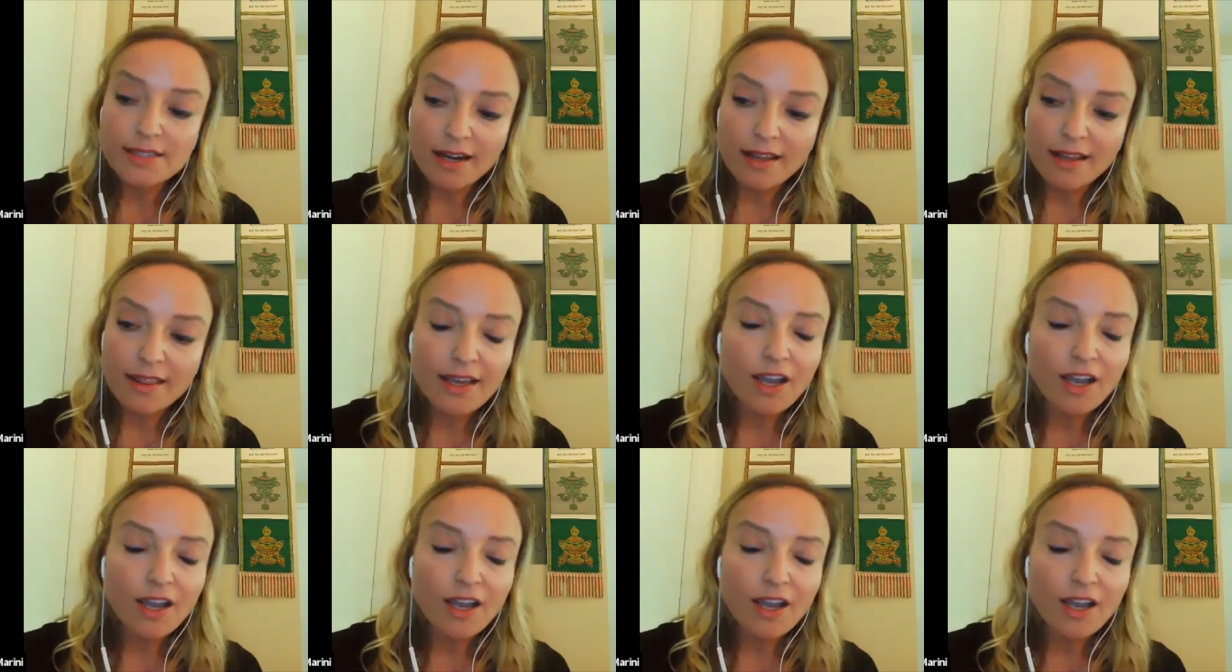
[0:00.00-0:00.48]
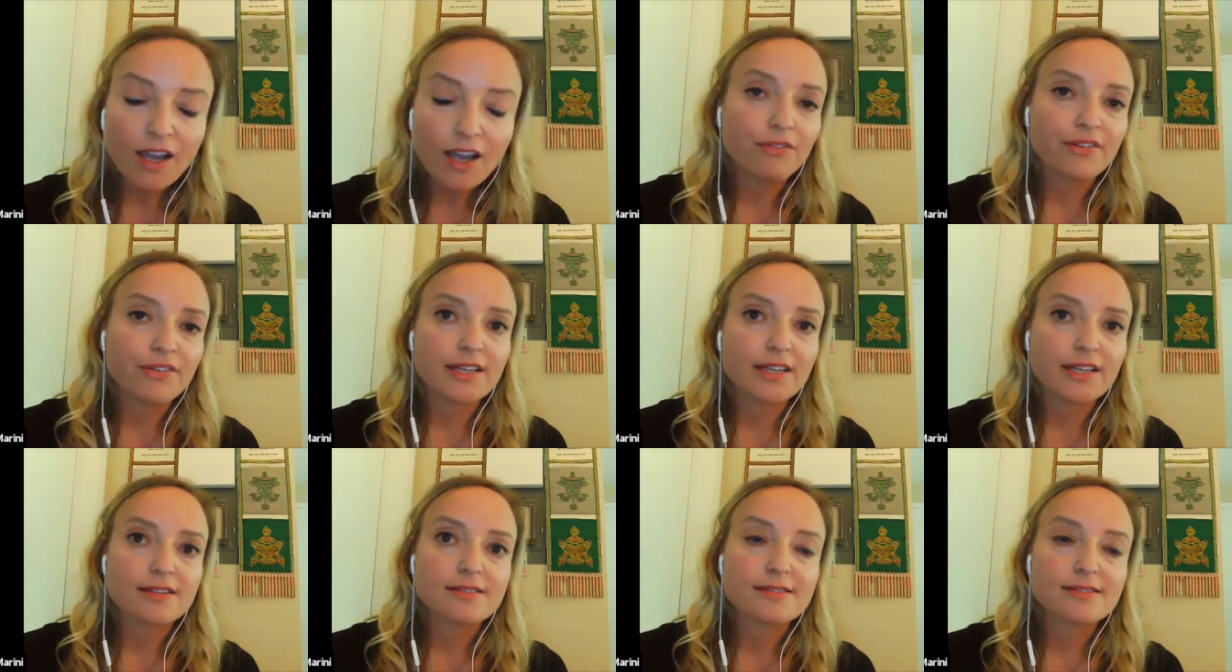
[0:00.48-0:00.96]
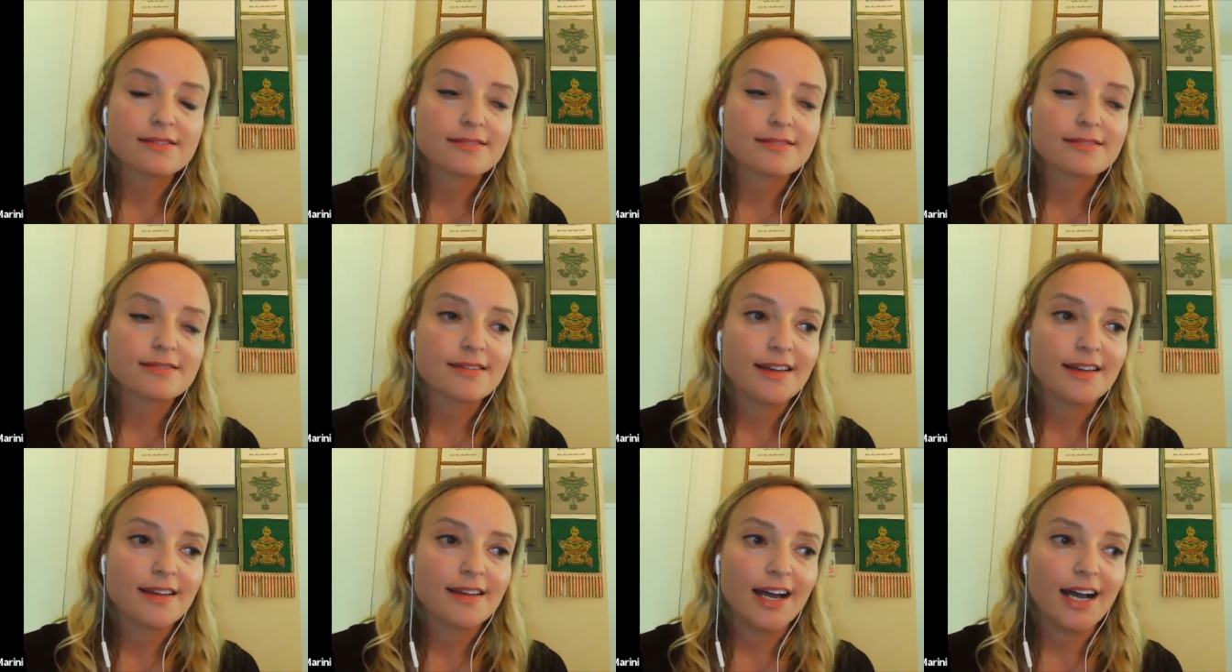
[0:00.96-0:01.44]
out of the
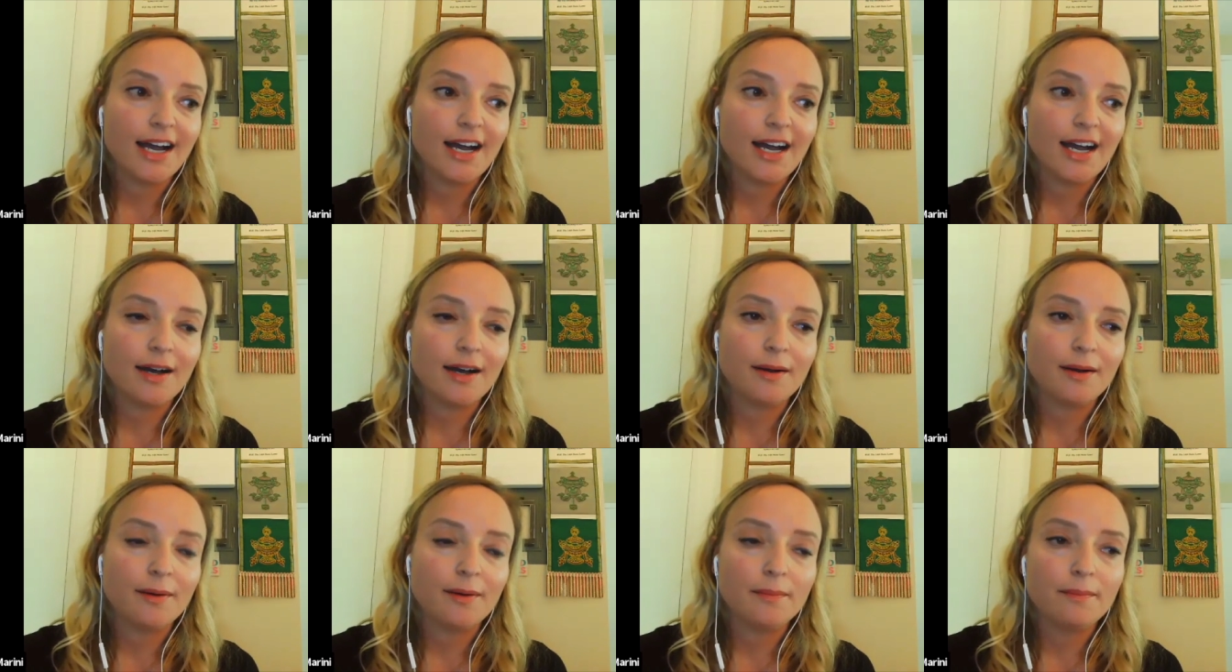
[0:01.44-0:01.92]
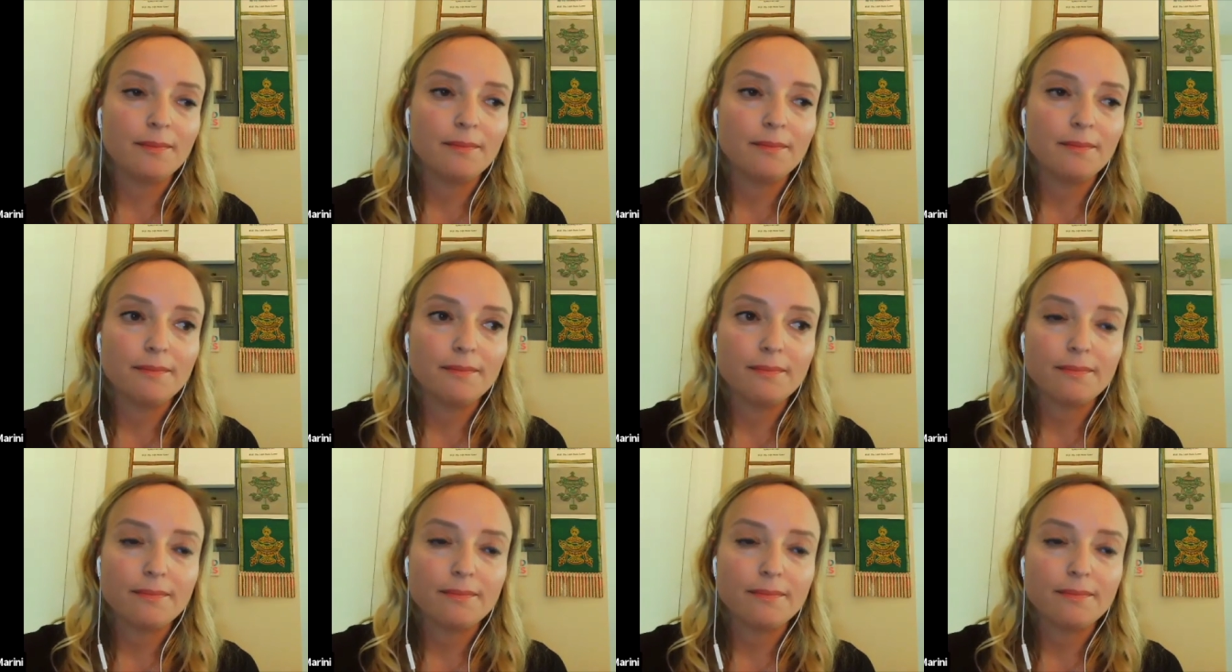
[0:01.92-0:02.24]
office and